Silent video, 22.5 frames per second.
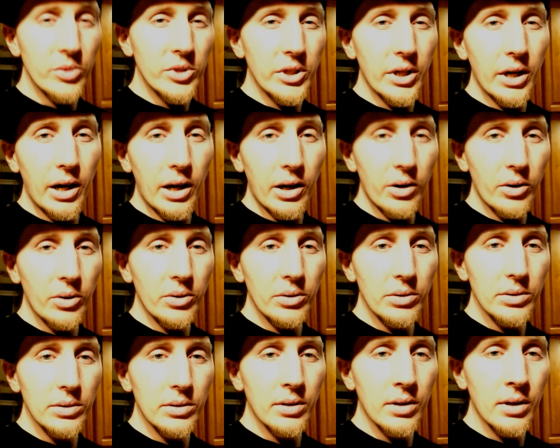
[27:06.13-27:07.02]

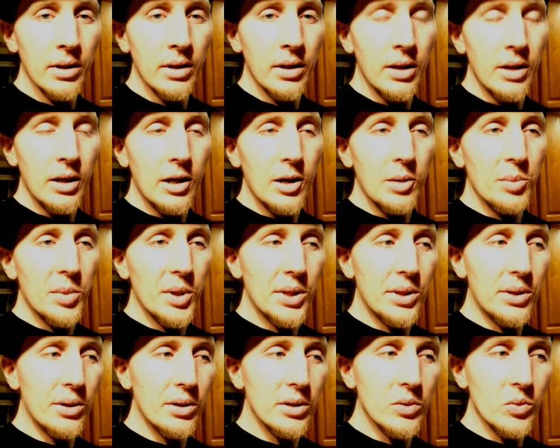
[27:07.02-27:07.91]
channels, but
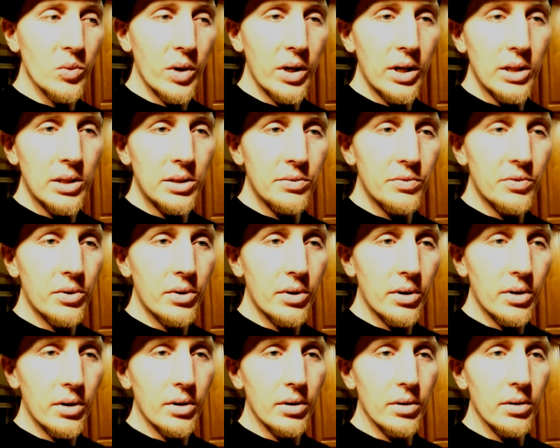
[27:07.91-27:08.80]
there's ways
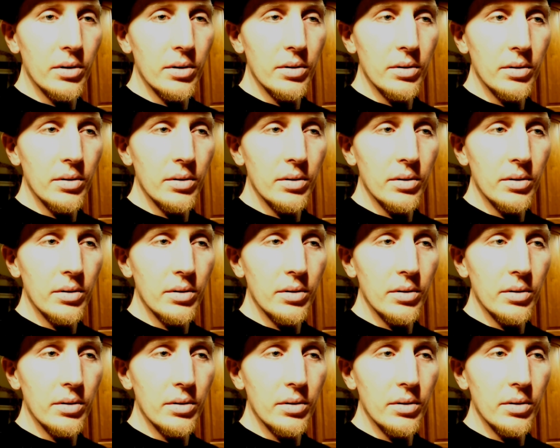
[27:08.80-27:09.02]
for,